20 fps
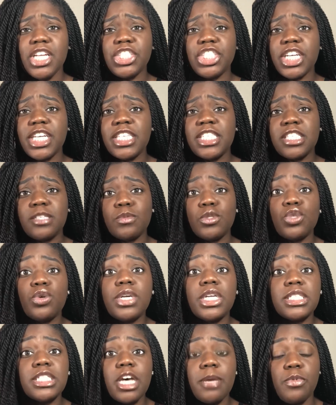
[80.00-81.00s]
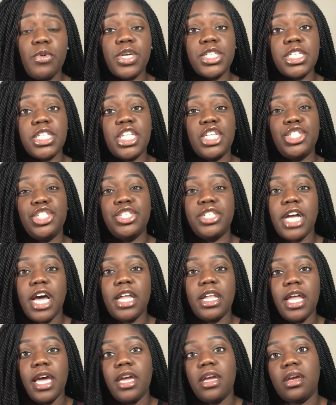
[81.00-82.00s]
just some sort of Tupperware so that you're
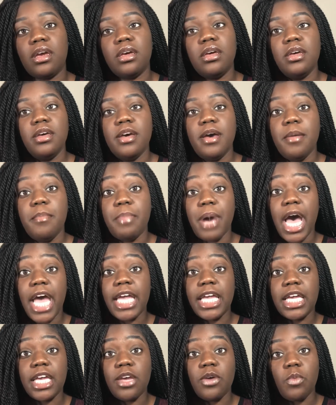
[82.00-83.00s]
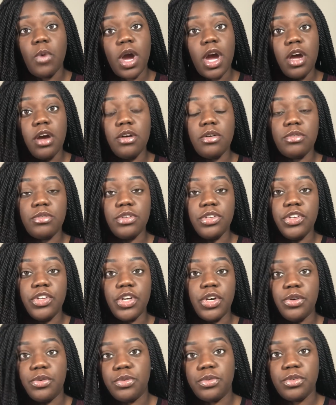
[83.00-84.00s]
not like buying it while, you
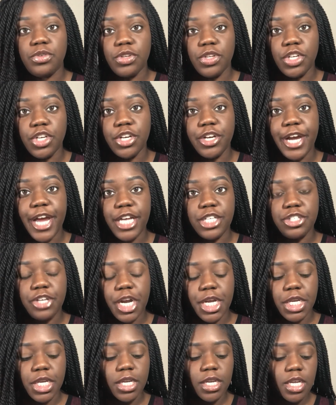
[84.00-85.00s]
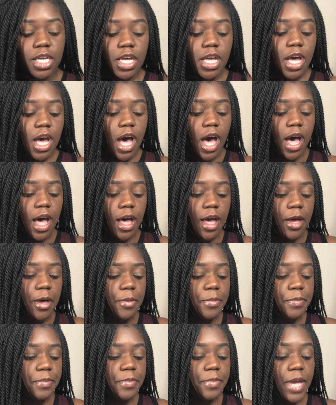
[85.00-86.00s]
know, you're at training.
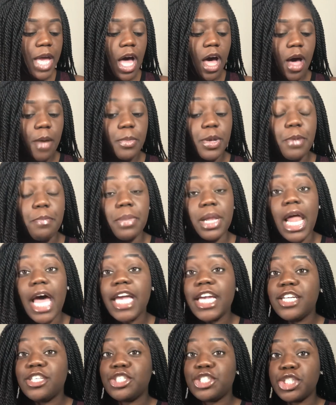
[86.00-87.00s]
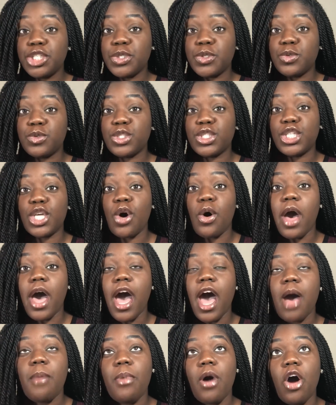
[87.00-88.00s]
Compliant shoes. So
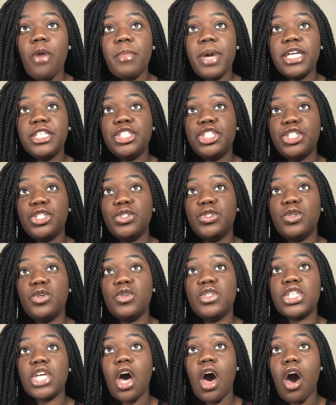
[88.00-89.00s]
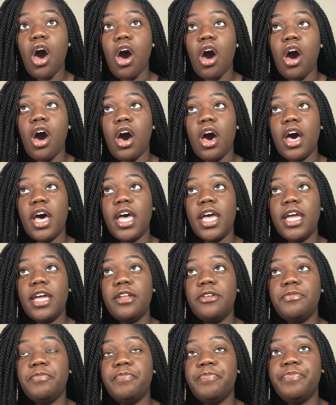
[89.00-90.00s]
I bought my shoes
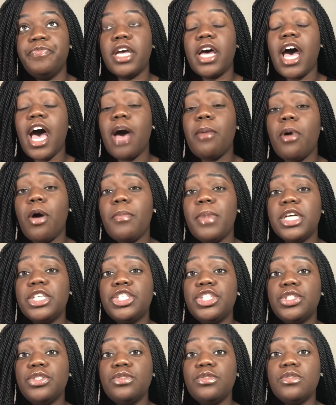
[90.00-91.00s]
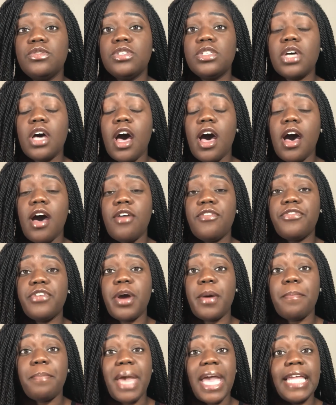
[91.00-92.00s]
from
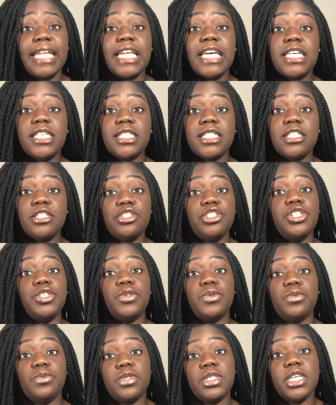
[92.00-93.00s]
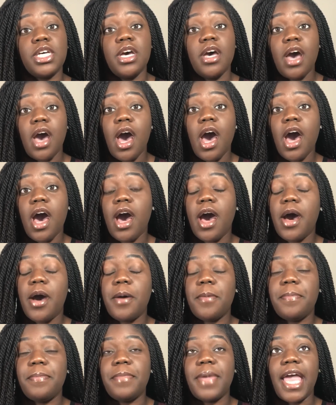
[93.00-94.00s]
Payless Shoes.
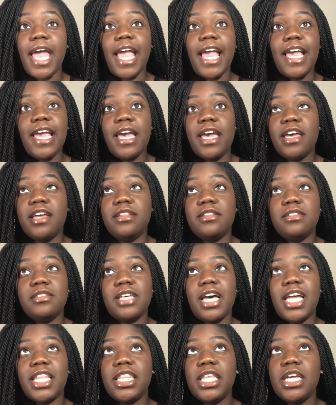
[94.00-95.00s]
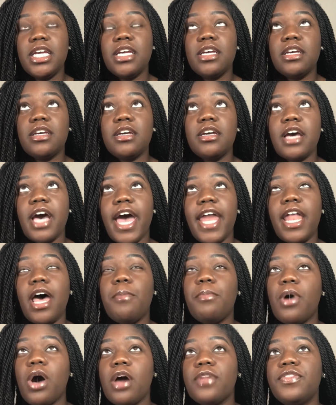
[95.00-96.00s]
And I
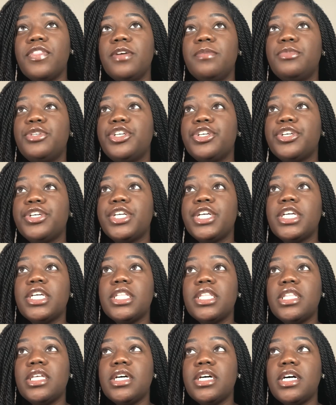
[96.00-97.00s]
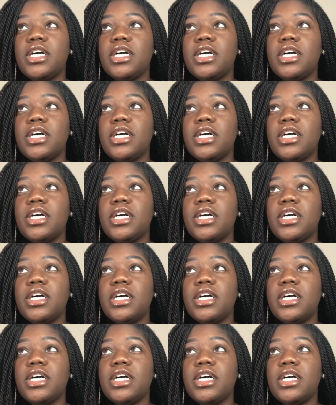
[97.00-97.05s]
bought them during